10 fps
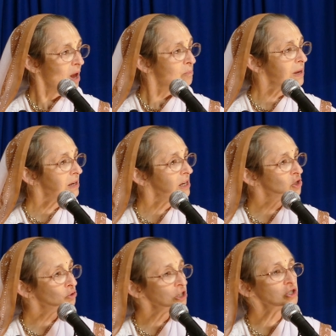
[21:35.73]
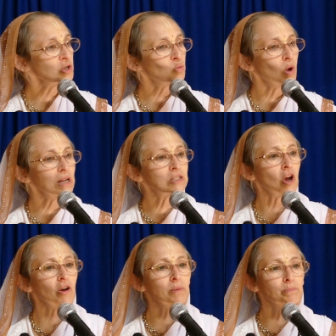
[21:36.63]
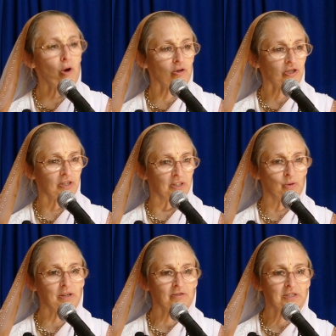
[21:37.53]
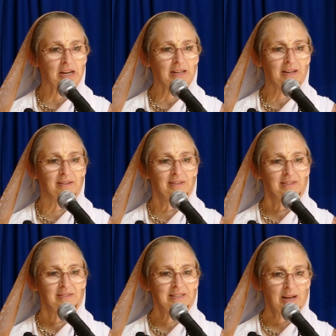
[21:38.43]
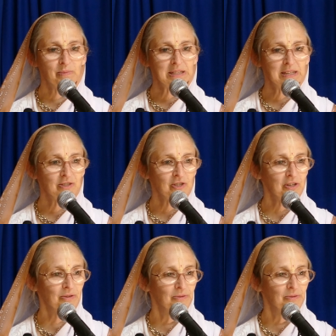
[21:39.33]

Because Krishna wants our emotion. You understand that? Does that make sense to you?